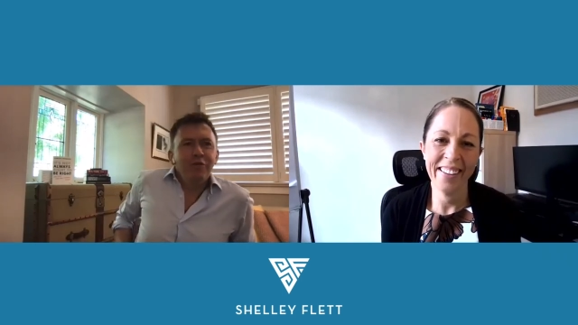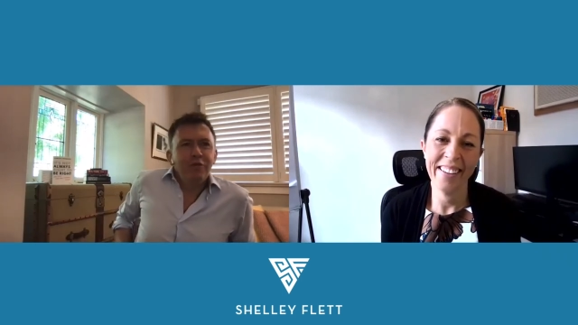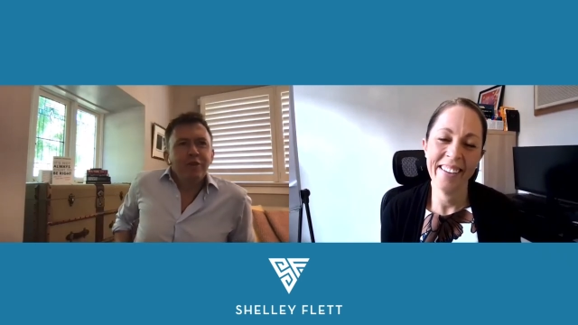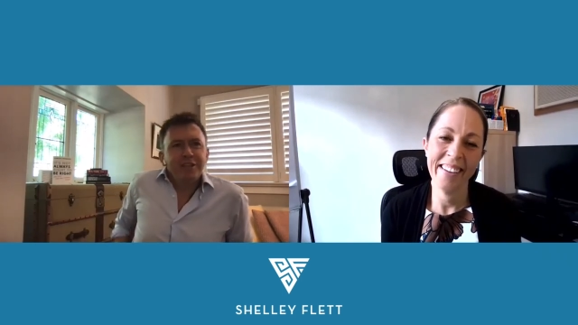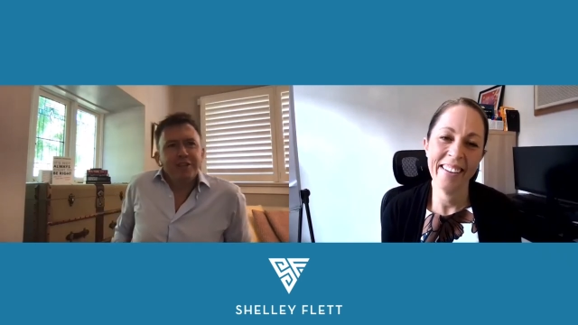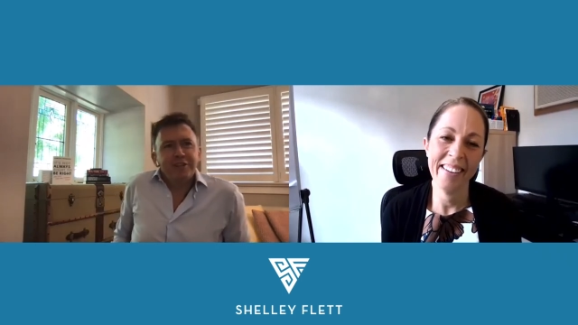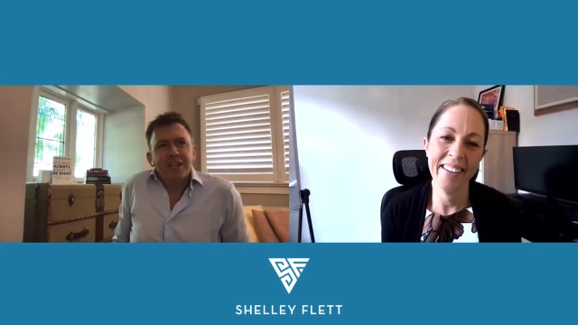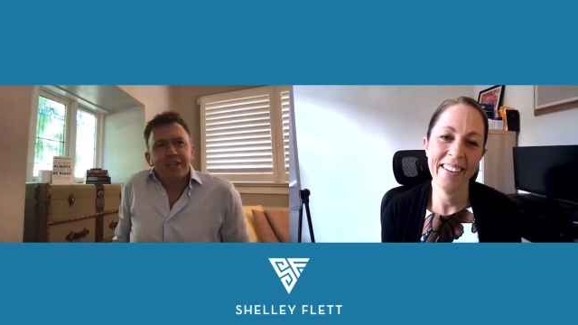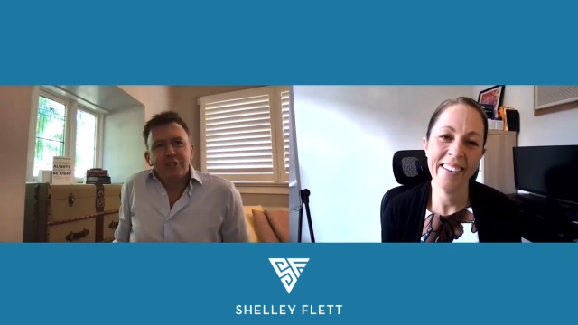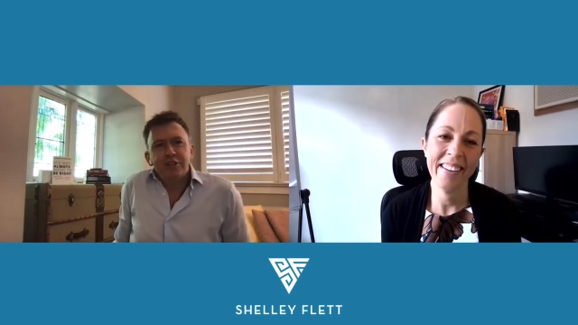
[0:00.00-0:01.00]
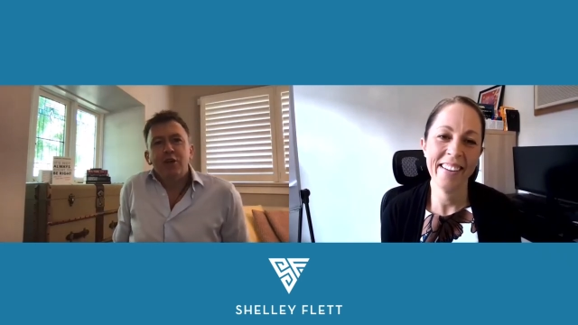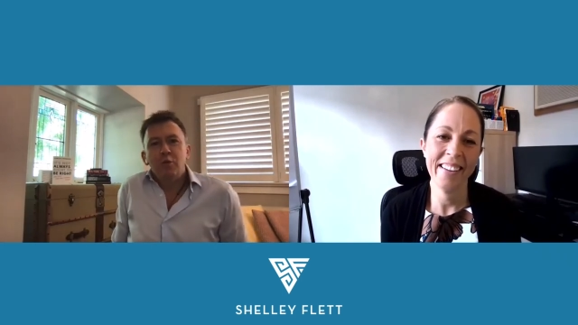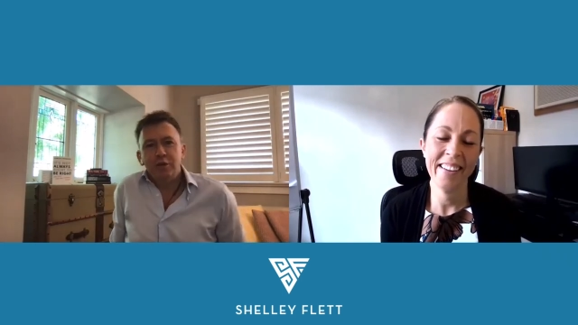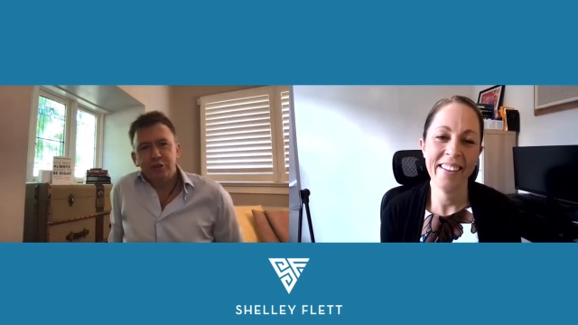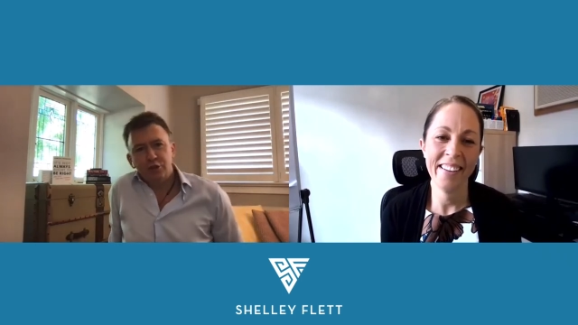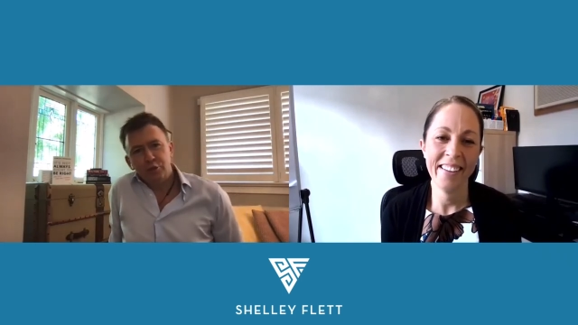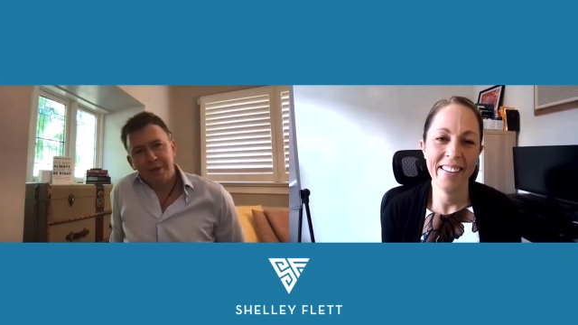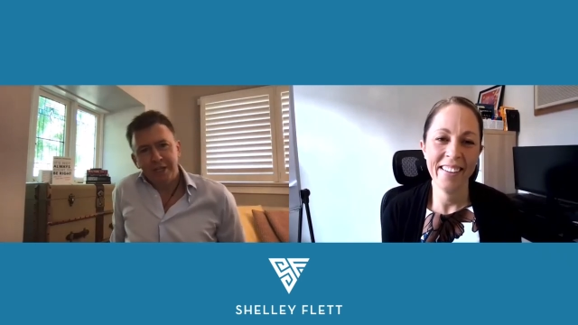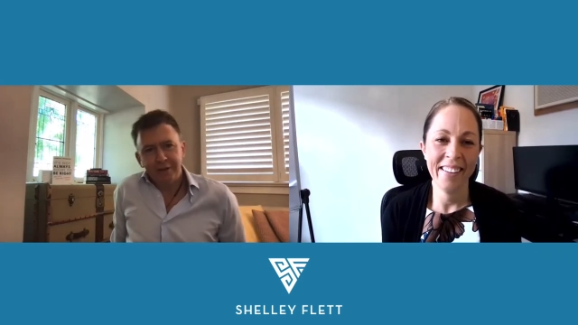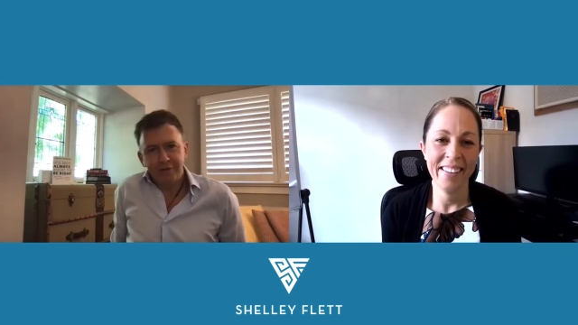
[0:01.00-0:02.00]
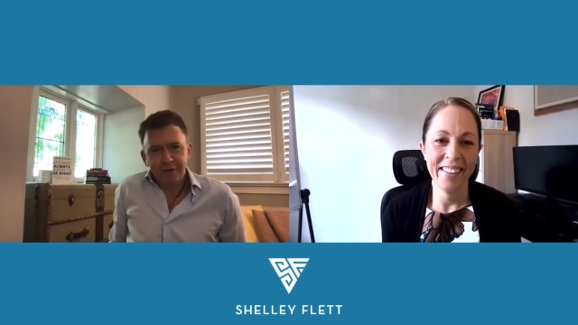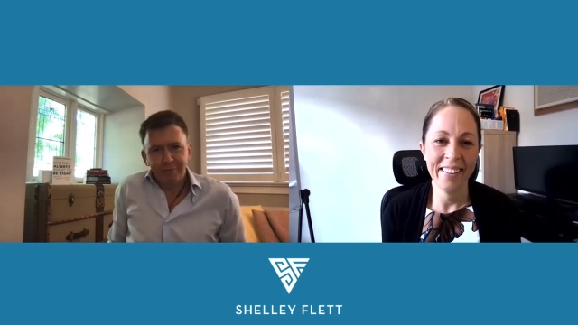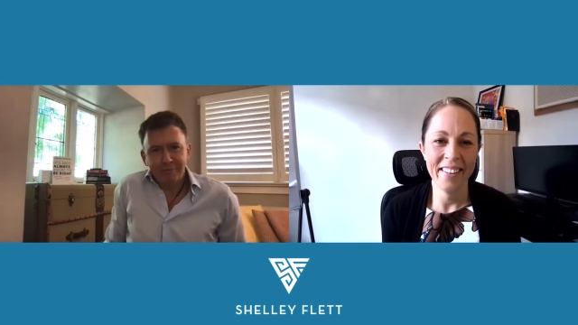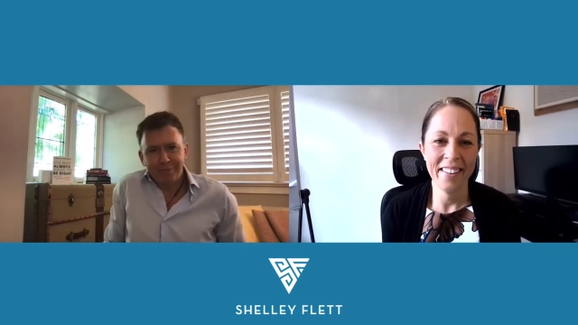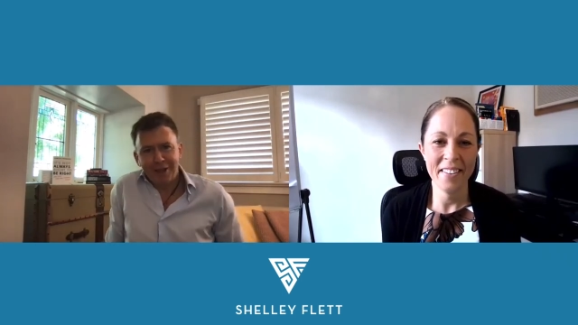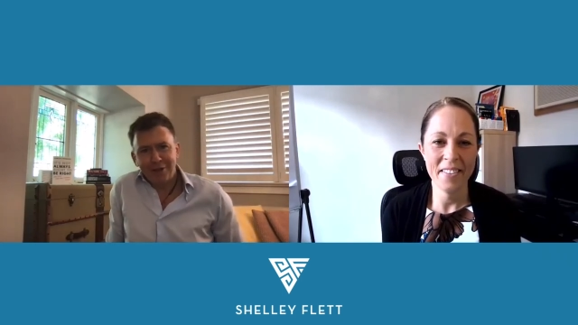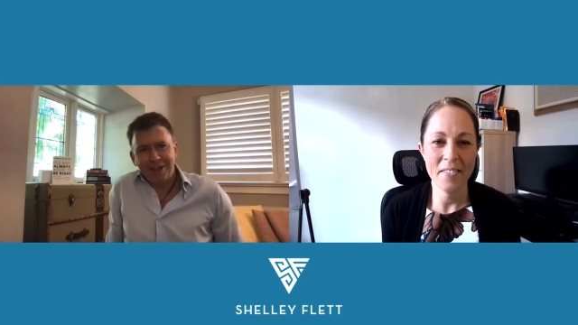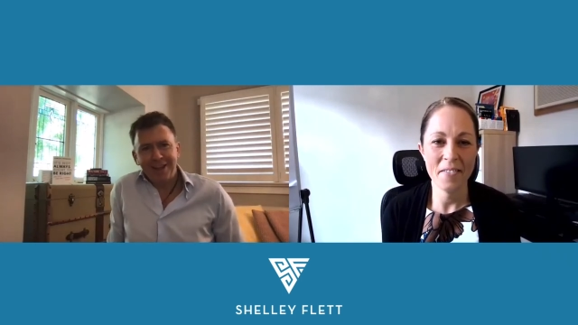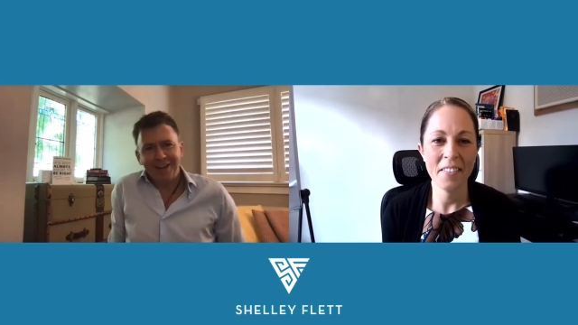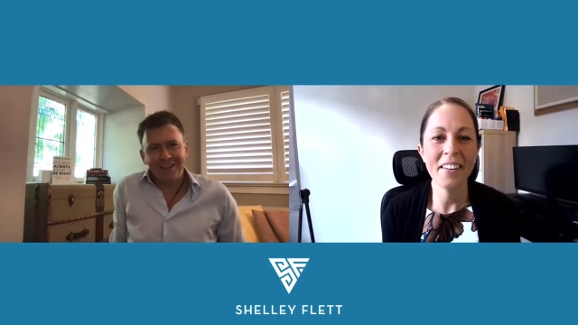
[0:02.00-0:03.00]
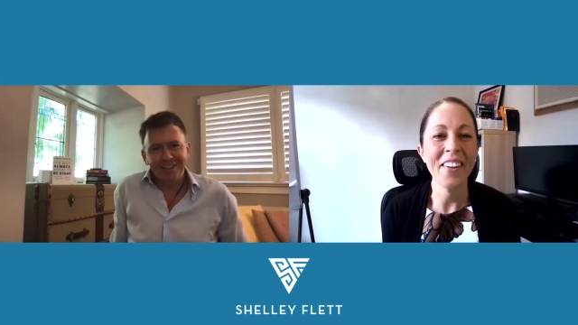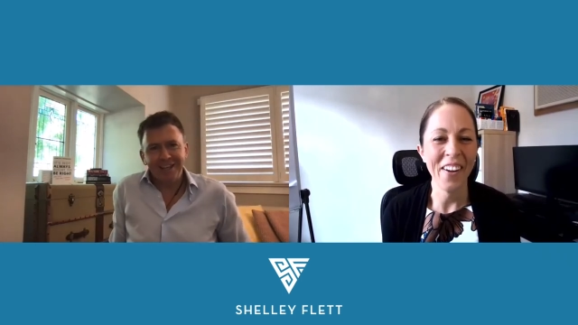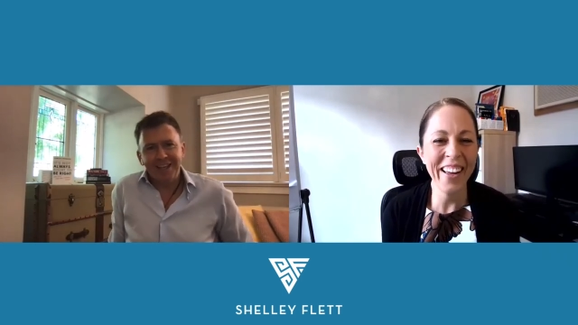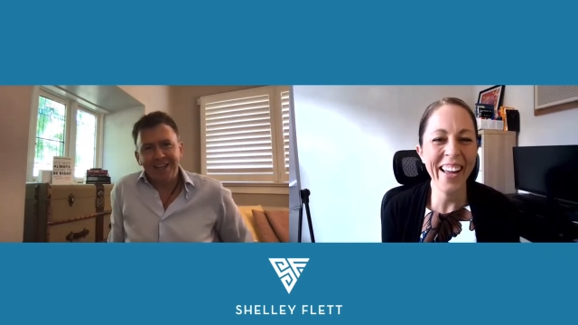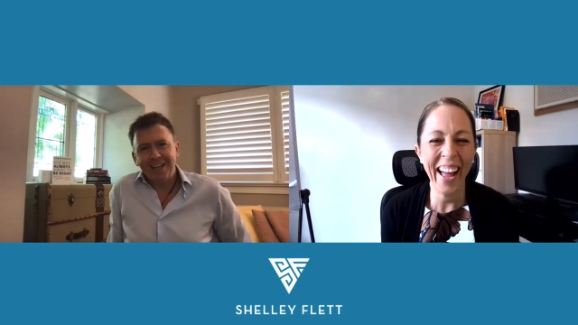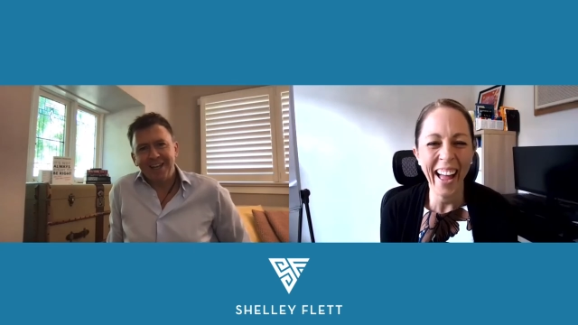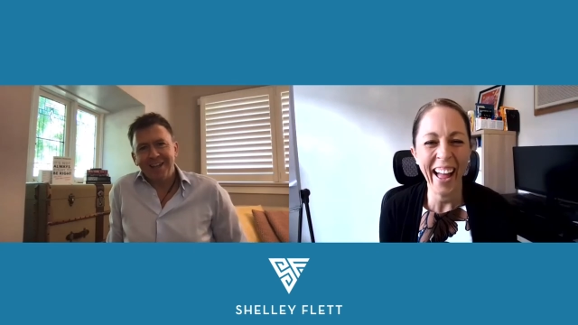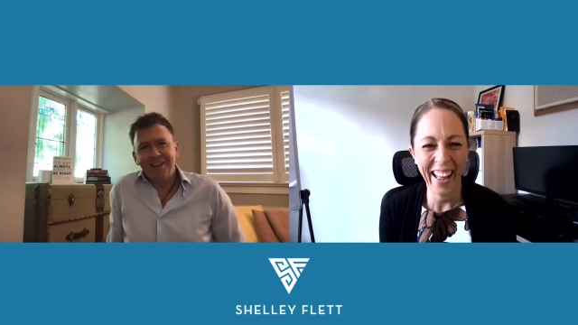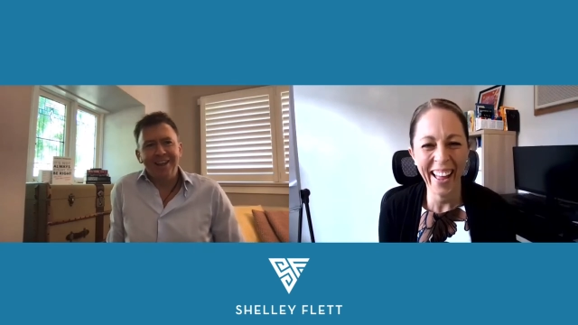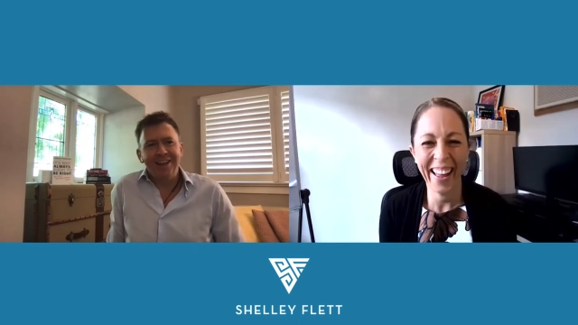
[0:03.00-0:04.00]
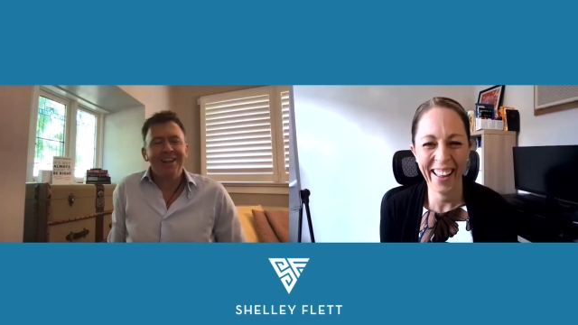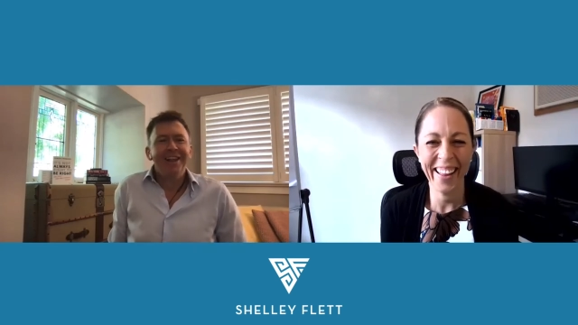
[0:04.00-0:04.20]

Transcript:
Speaker 1: Well, the first thing I'll say is you don't want too many of them. Okay, no. let's. Uh,